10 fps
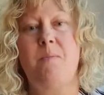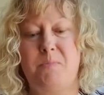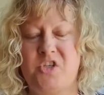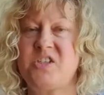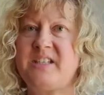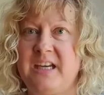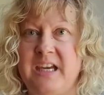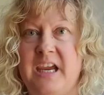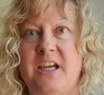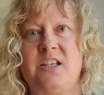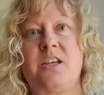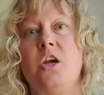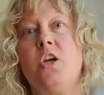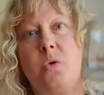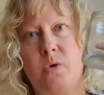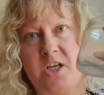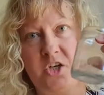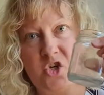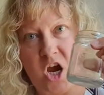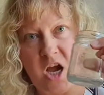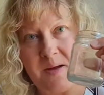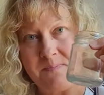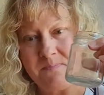but just in case, you will need a jar,